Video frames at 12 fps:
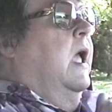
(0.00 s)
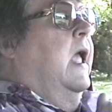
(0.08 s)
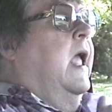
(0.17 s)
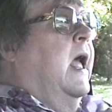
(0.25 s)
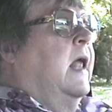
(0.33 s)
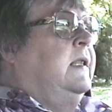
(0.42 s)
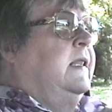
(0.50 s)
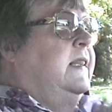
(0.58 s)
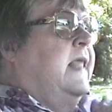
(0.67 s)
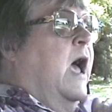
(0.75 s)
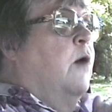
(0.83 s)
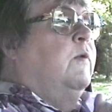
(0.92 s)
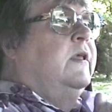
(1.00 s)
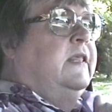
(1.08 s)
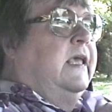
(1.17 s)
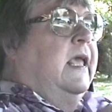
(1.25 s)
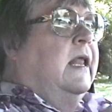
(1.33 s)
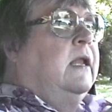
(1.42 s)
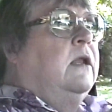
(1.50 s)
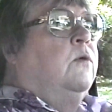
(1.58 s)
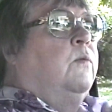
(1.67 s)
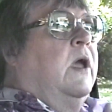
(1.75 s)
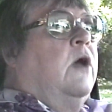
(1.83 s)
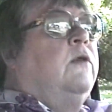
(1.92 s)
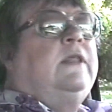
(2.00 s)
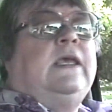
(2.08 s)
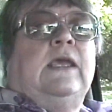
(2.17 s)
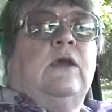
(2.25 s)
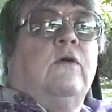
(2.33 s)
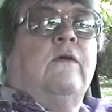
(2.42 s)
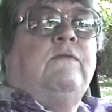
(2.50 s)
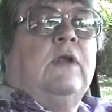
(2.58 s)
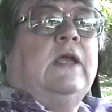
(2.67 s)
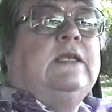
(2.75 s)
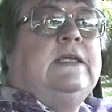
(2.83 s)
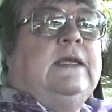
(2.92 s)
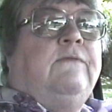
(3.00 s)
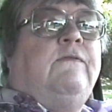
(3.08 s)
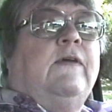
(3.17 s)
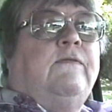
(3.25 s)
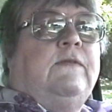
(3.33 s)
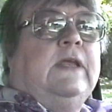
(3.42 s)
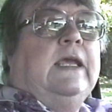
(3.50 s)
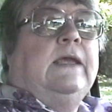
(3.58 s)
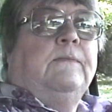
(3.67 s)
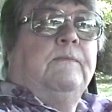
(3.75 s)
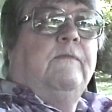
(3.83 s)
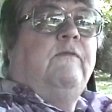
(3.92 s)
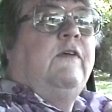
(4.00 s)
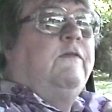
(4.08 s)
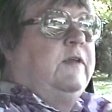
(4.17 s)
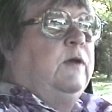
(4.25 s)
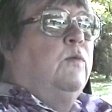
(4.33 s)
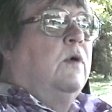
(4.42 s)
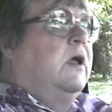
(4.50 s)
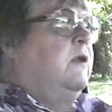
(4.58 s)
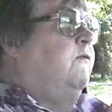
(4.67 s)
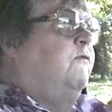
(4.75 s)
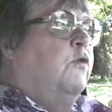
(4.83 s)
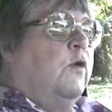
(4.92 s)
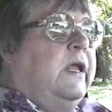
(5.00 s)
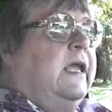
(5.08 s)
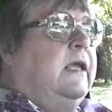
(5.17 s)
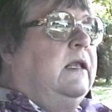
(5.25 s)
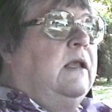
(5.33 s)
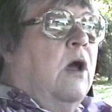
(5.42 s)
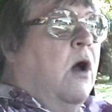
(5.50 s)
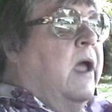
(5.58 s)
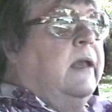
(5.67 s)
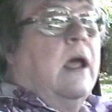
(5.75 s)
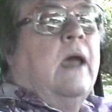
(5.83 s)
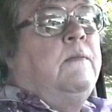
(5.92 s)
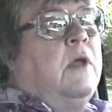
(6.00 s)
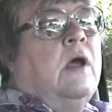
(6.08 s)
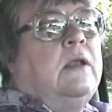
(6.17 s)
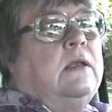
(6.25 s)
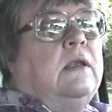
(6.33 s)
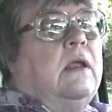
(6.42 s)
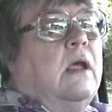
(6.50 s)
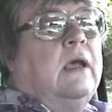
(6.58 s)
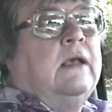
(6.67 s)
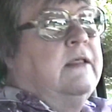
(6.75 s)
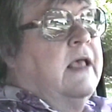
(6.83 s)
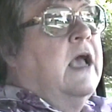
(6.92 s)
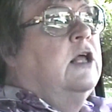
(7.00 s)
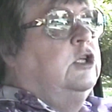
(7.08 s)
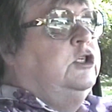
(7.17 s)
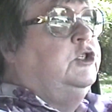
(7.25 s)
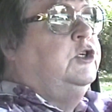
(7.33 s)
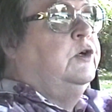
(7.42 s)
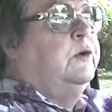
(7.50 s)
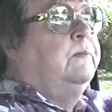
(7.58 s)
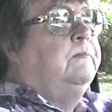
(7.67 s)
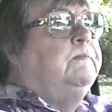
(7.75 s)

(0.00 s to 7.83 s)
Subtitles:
And that was in and around the year of 1950, 51, 49. I'm not exactly sure.